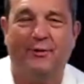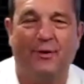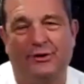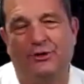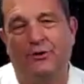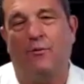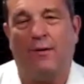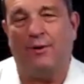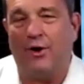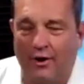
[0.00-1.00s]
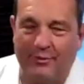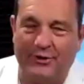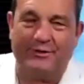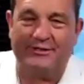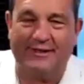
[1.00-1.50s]
we do a webinar, we do a
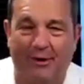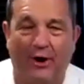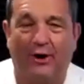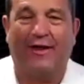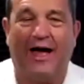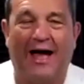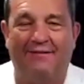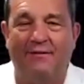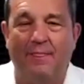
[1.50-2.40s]
seminar live,